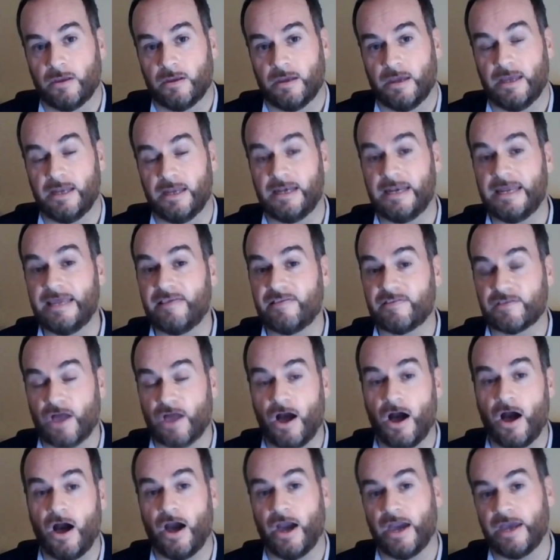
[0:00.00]
at least
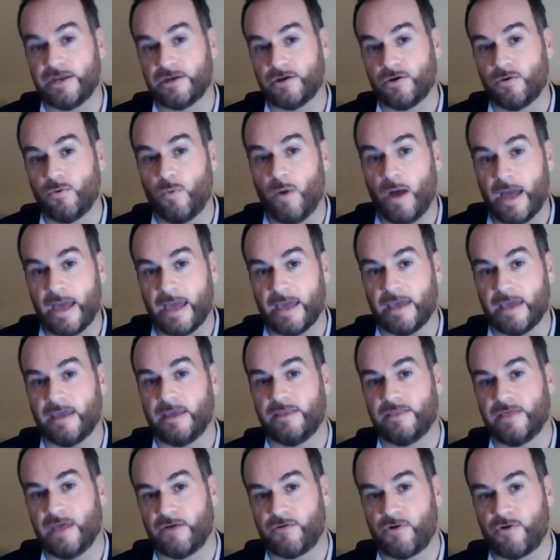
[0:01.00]
hide away
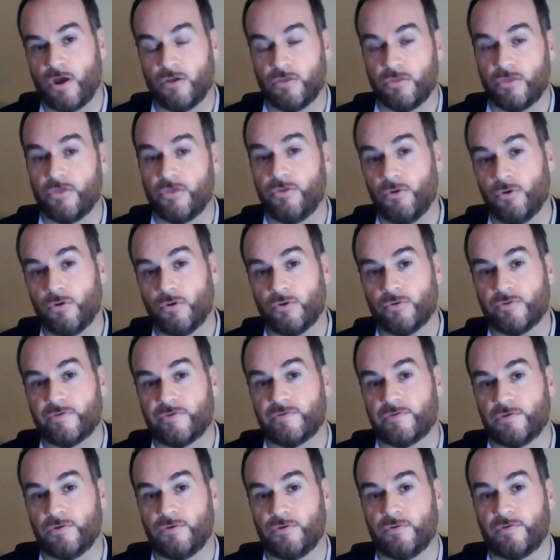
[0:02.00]
their own thoughts,
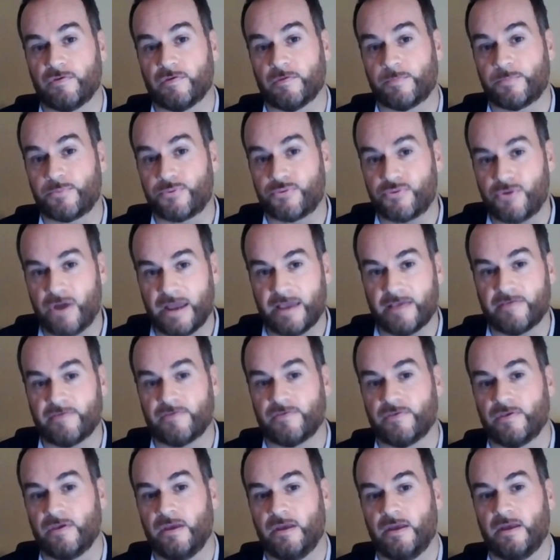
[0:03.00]
to suppress